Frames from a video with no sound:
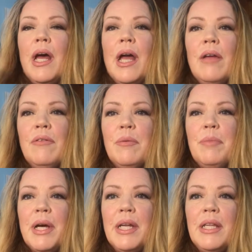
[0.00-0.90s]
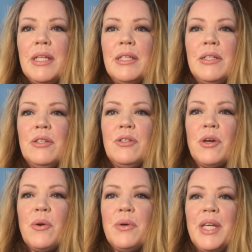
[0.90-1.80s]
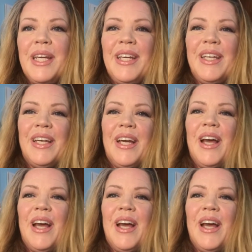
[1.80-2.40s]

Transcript: Hi everybody, this is Joni.